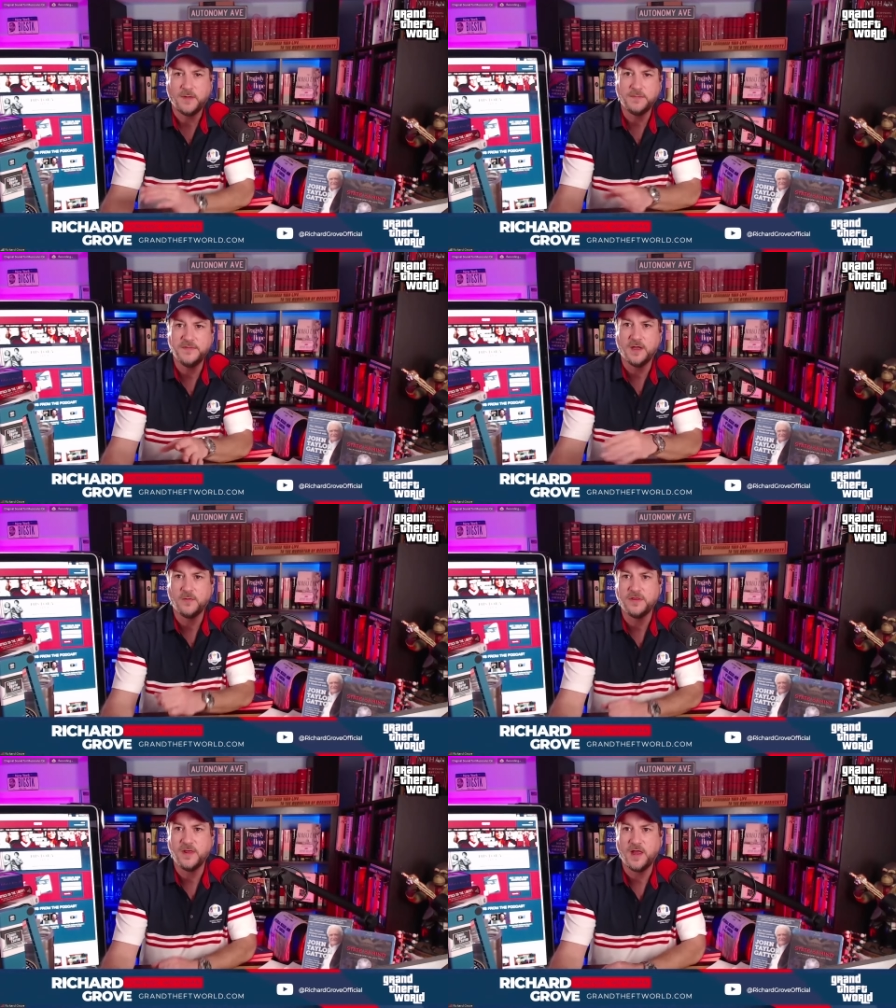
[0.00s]
I'm
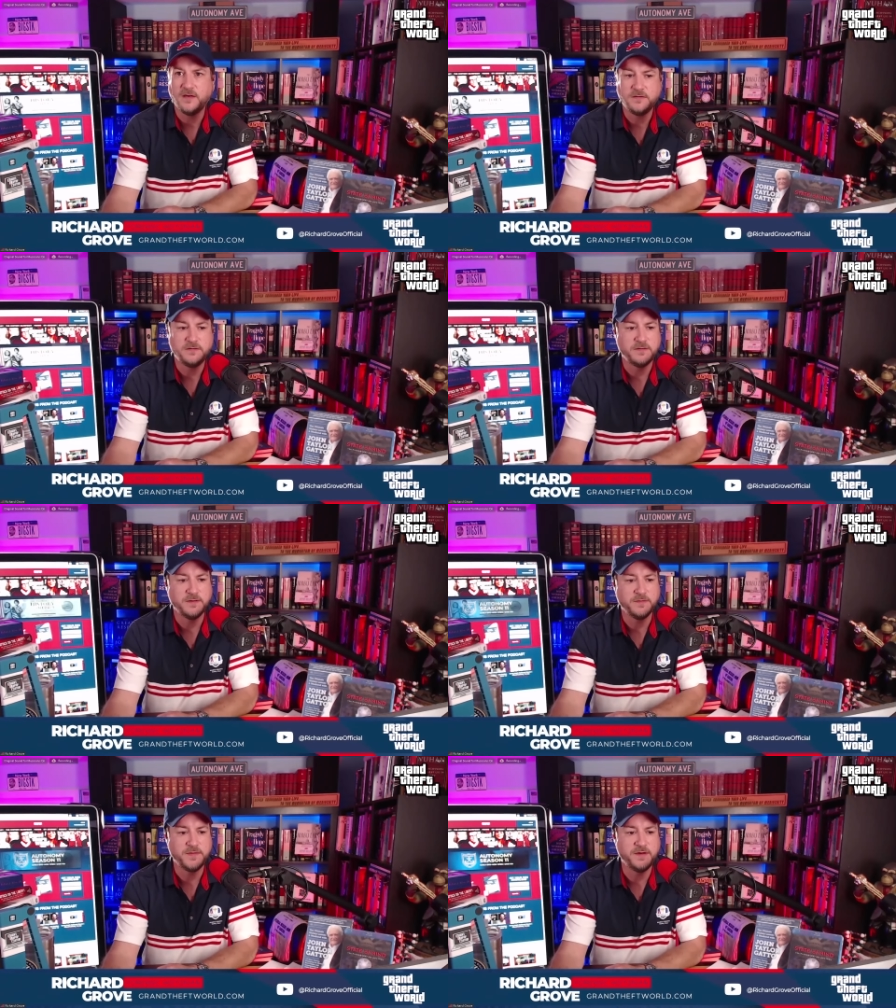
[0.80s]
done with that.
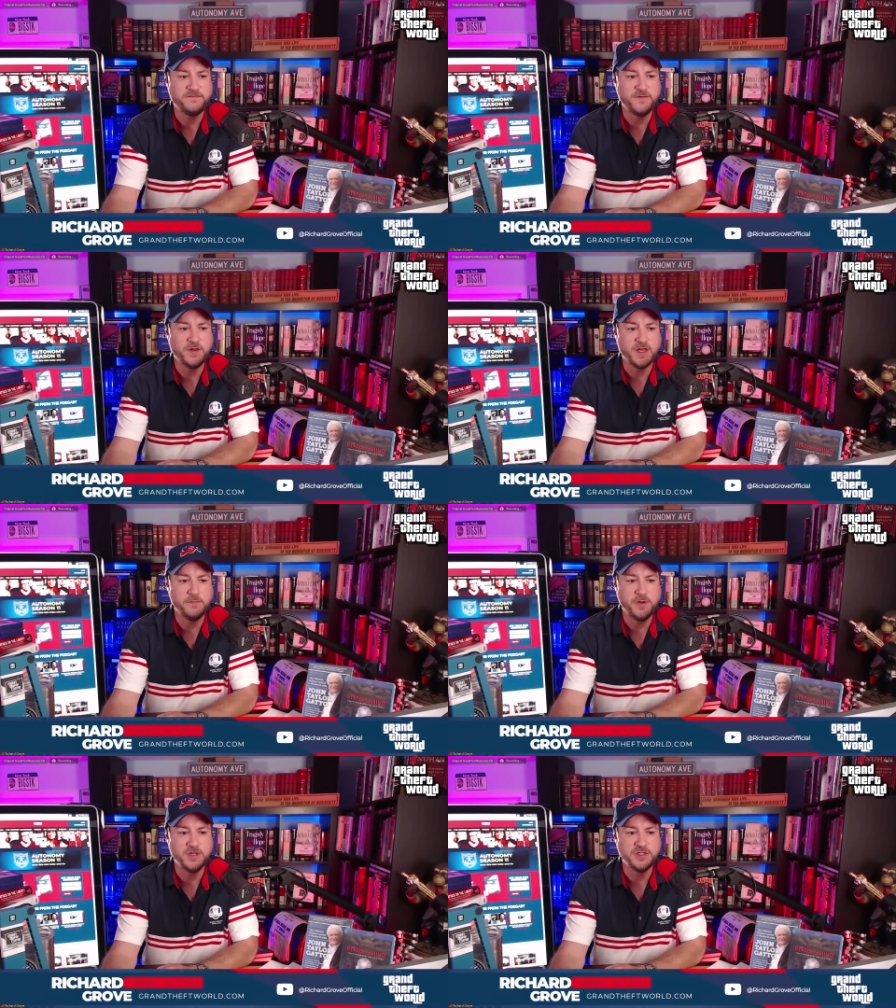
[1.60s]
I mean, I feel like
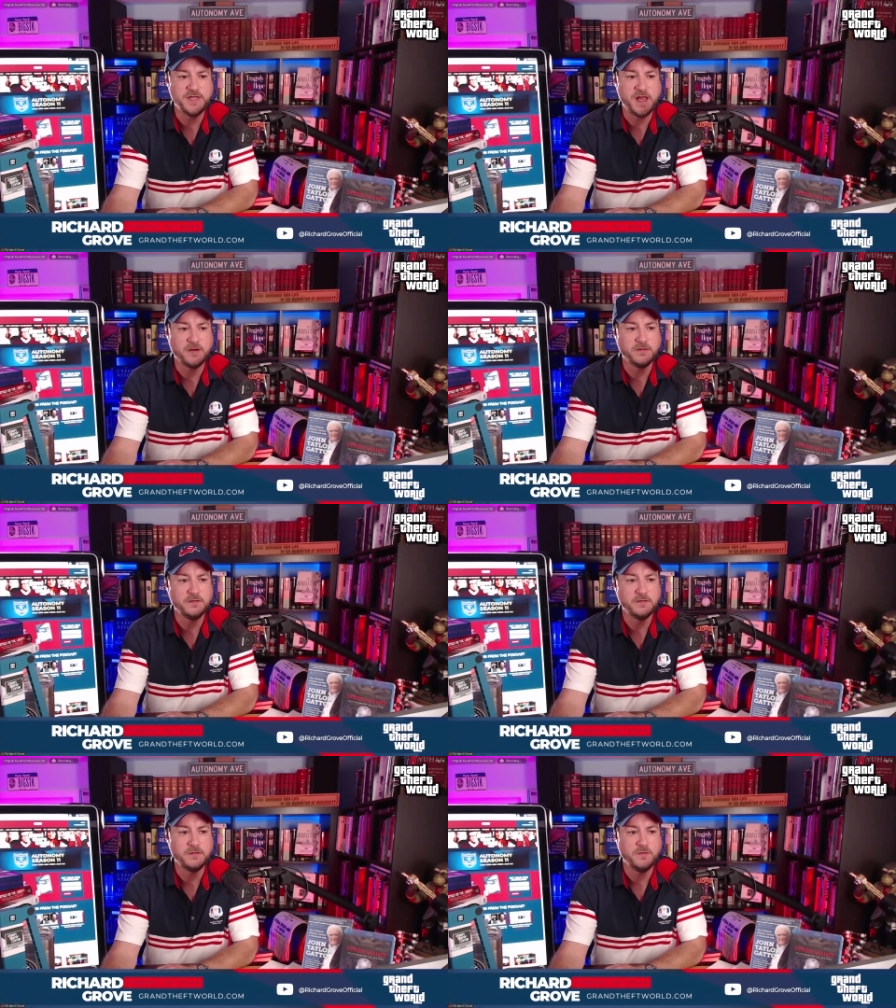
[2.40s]
I'm punching down,
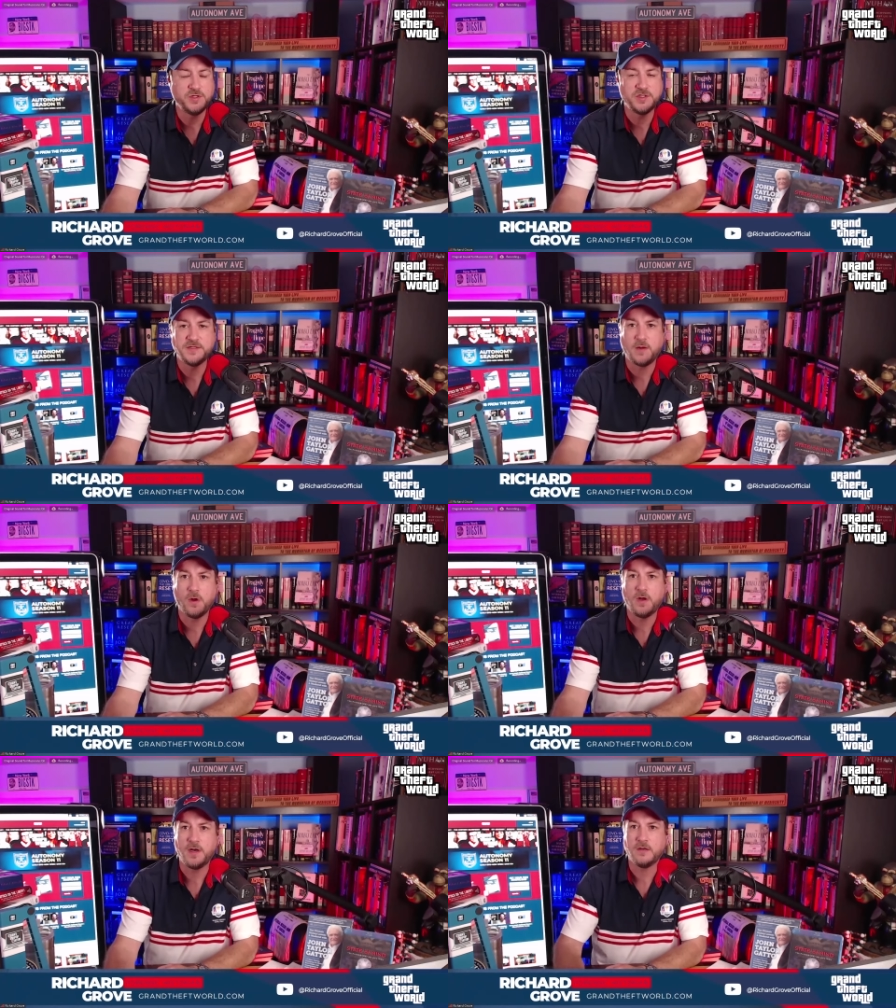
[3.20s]
which is
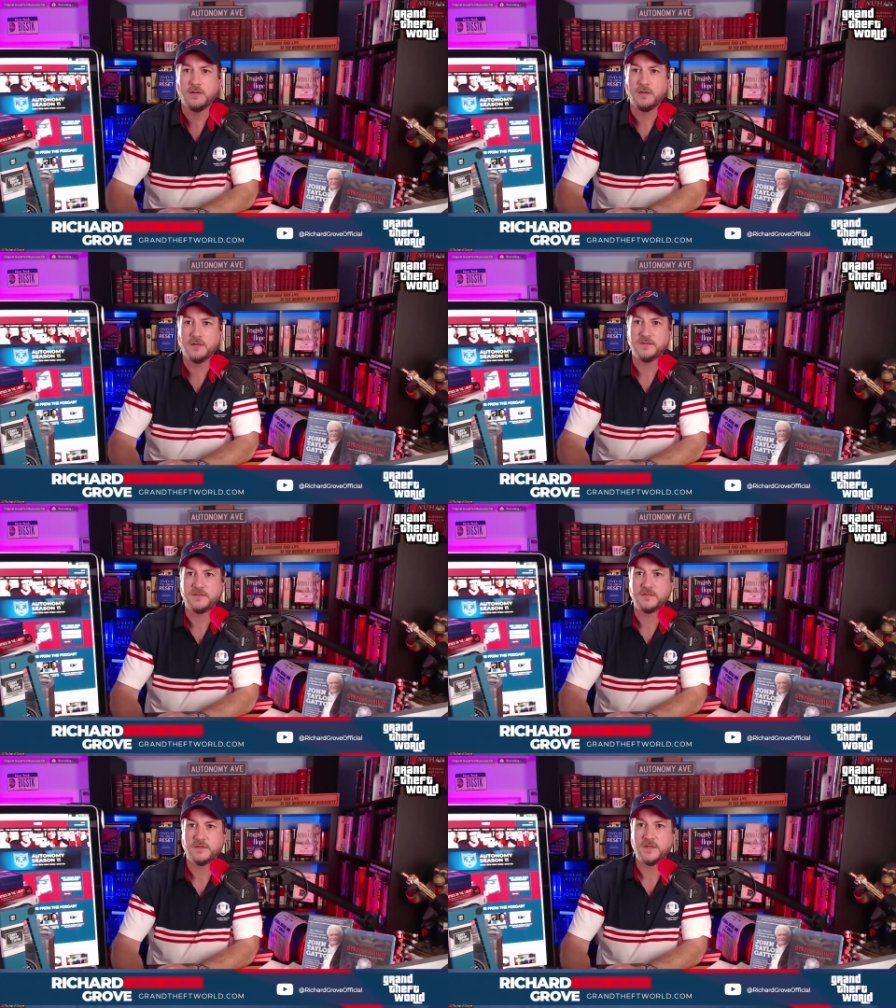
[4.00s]
ironic,
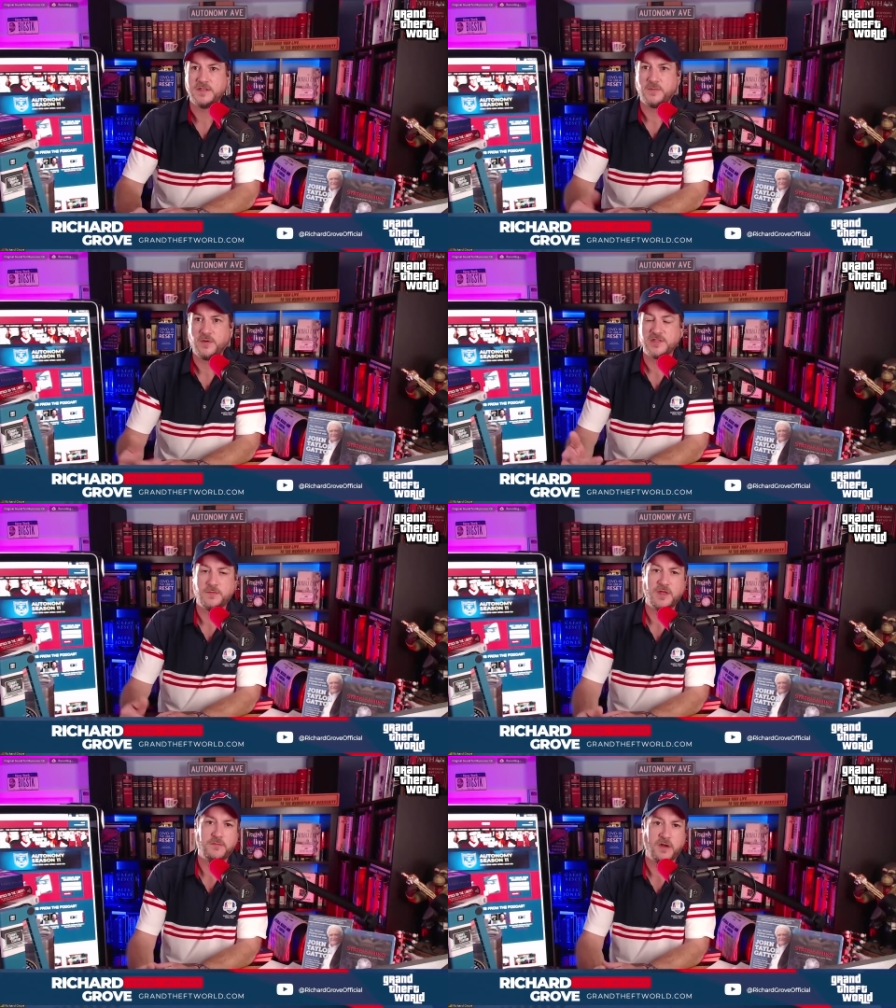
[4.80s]
because he's supposed to
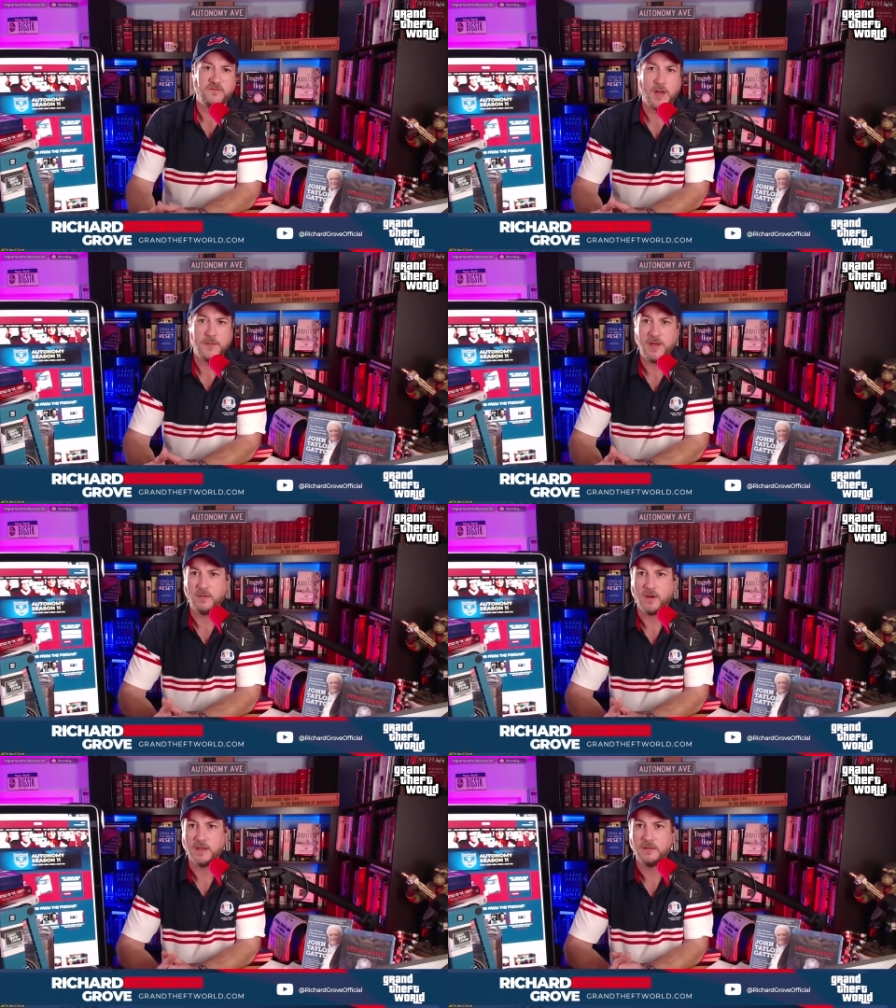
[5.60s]
be above my pay
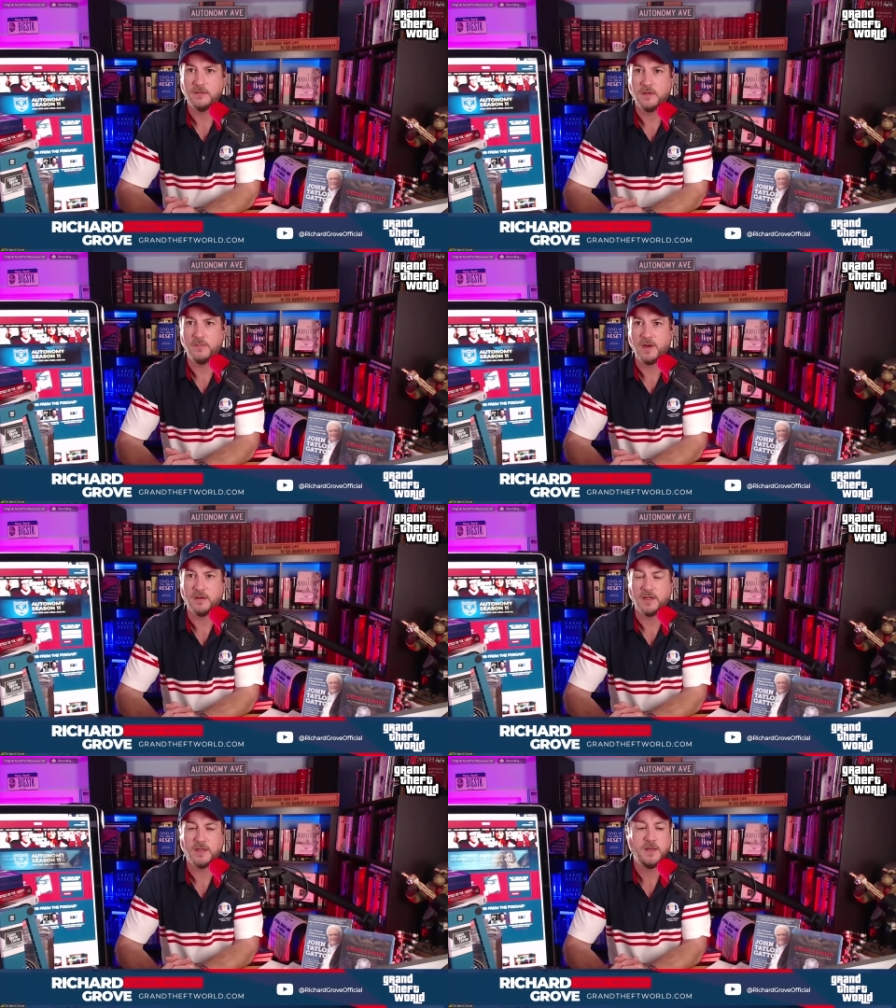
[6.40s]
grade,
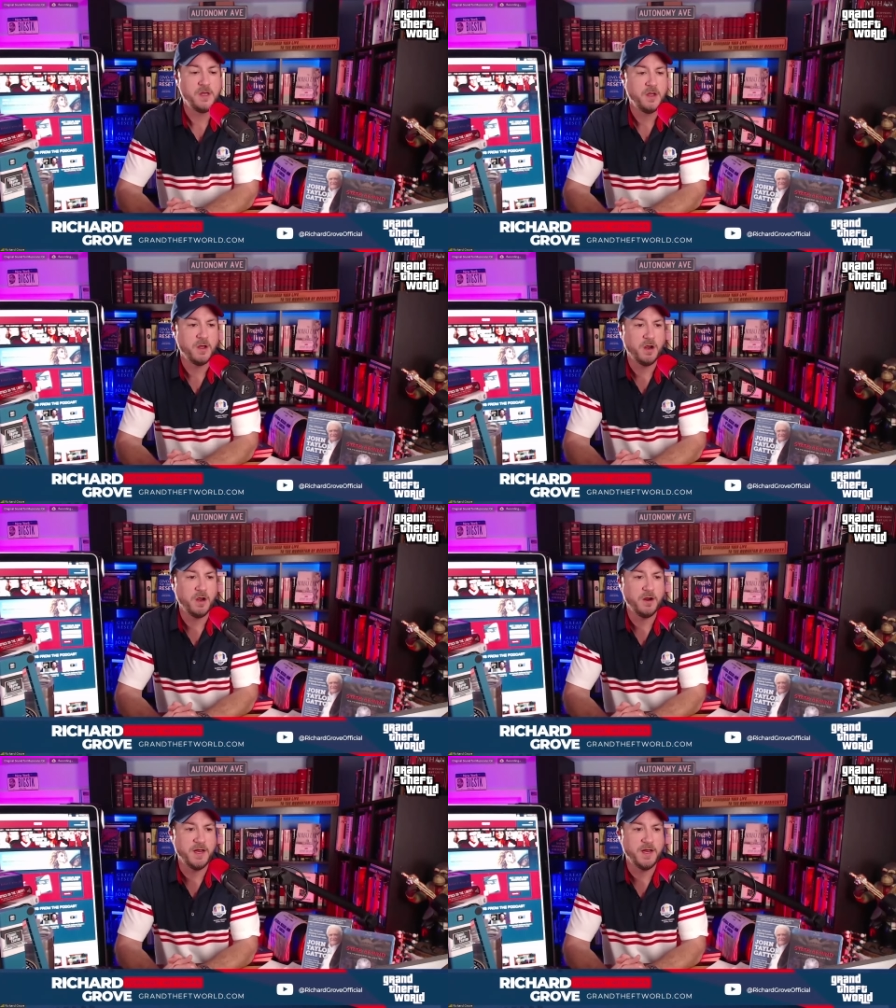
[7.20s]
apparently. All right.